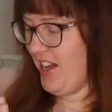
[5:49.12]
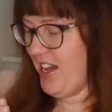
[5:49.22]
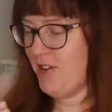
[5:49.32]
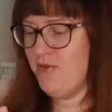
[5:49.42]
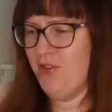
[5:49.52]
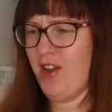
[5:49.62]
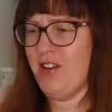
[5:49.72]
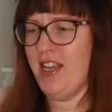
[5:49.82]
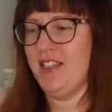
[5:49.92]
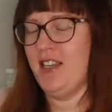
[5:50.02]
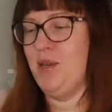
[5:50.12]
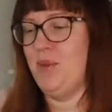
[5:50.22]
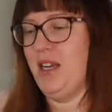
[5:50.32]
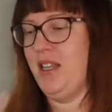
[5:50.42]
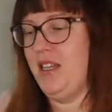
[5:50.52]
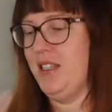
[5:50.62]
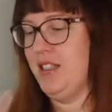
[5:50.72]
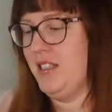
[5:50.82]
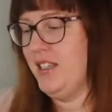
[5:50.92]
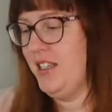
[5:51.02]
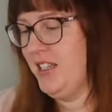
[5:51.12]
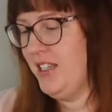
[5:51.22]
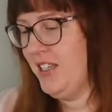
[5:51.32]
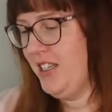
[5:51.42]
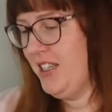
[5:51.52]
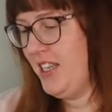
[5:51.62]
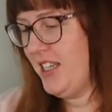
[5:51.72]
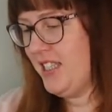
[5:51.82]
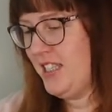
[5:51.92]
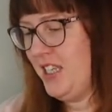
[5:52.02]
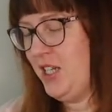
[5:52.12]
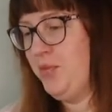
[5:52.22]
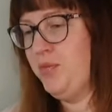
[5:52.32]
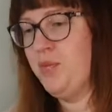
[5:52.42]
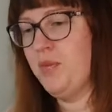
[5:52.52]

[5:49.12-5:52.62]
I'm very excited by this. Let's see.